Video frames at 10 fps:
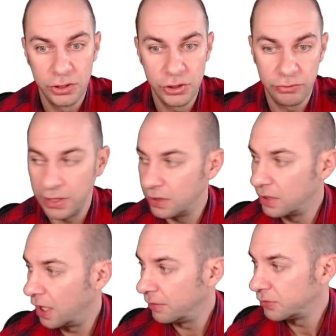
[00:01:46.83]
during
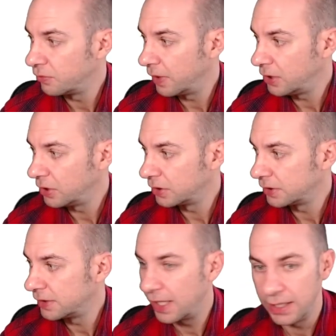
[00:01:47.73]
times when you're
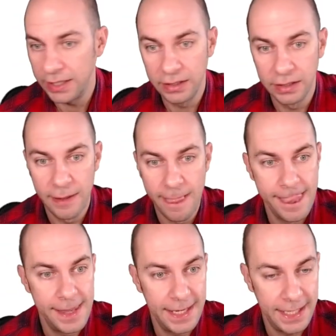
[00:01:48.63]
selling
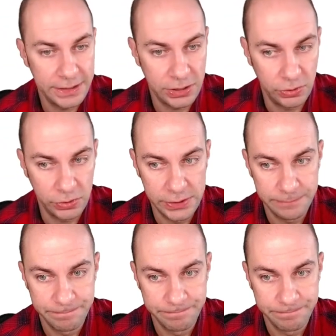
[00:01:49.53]
less goods.